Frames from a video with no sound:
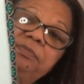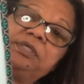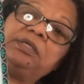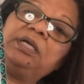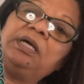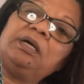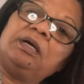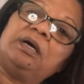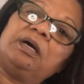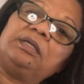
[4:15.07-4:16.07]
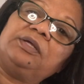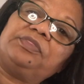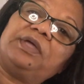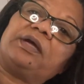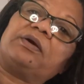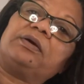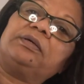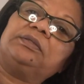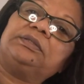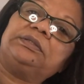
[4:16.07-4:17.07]
but a little thicker.
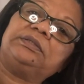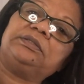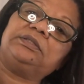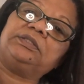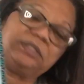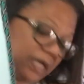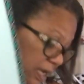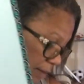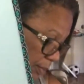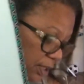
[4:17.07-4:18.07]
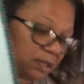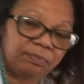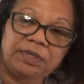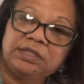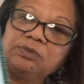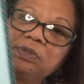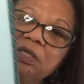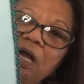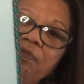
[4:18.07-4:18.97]
And the day I picked up this one, and I